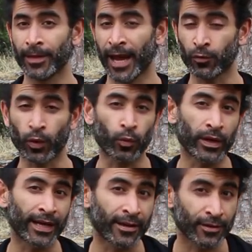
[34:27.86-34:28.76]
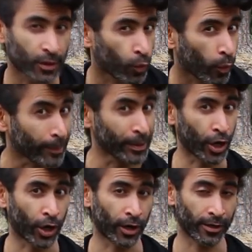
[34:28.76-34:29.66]
And when we get into the
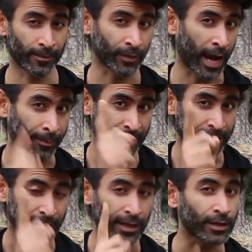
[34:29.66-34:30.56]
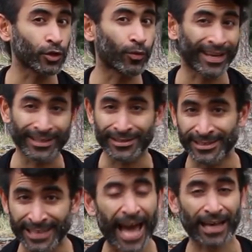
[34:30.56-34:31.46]
webinar, I'm going to tell you
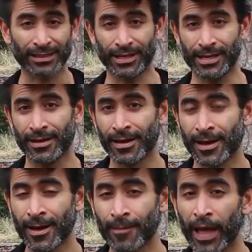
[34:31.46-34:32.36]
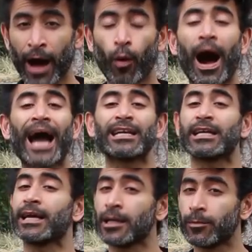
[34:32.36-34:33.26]
exactly how I
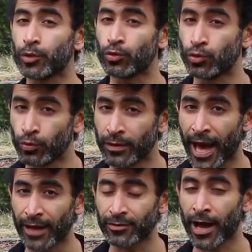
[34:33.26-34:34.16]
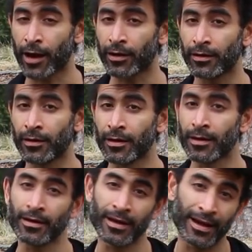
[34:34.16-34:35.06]
can help you do that, how to
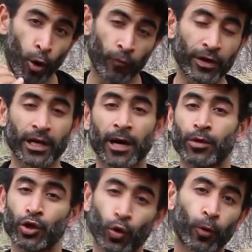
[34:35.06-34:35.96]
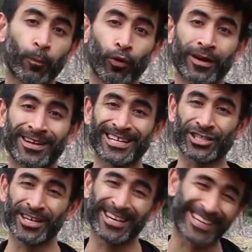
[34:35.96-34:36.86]
overcome your porn
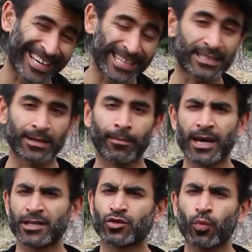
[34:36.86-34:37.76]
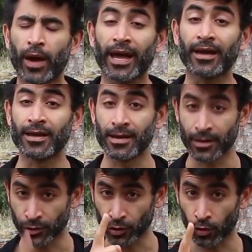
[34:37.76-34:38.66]
addiction in a customized way.
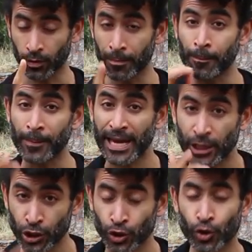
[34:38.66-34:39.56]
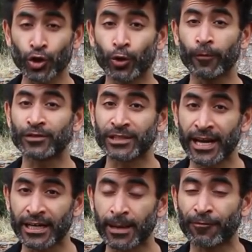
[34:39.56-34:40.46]
So make sure you've
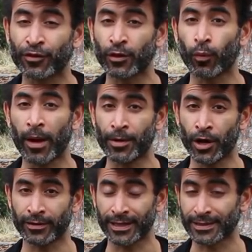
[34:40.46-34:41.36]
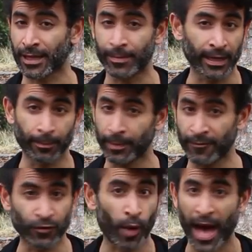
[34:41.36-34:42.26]
signed up for the webinar that's coming up.
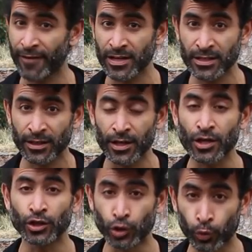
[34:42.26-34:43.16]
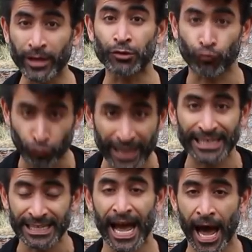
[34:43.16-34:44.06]
If you haven't, do it
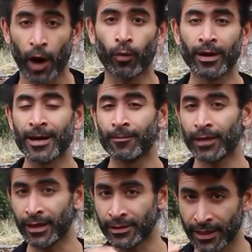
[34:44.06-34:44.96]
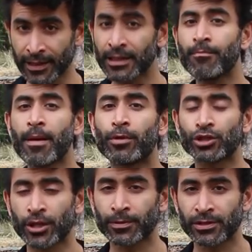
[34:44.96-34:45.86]
right now. It is in the
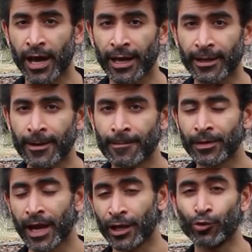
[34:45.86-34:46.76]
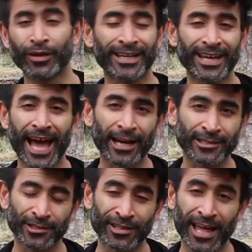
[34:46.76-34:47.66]
membership site and you can get
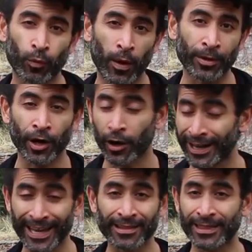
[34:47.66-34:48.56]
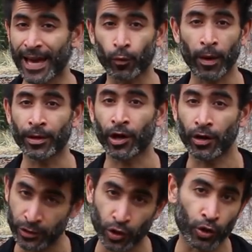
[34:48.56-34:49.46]
access to that webinar. Again, that
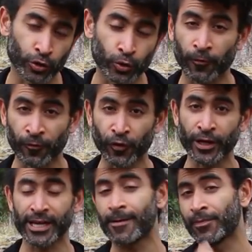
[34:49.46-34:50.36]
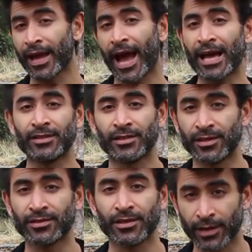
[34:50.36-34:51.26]
webinar is also free, as is
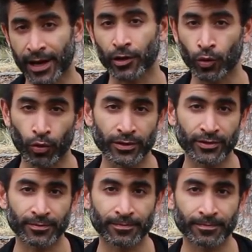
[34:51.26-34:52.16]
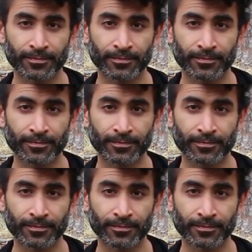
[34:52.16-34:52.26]
this entire course.